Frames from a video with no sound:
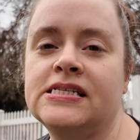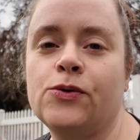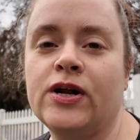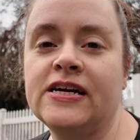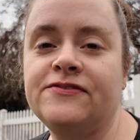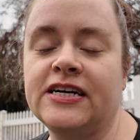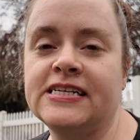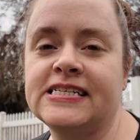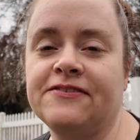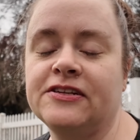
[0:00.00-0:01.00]
So what I've done
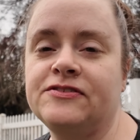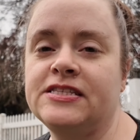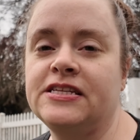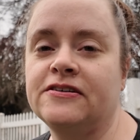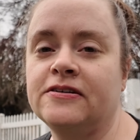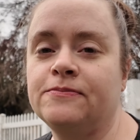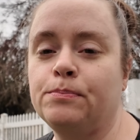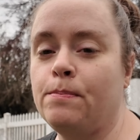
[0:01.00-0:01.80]
is I've lifted the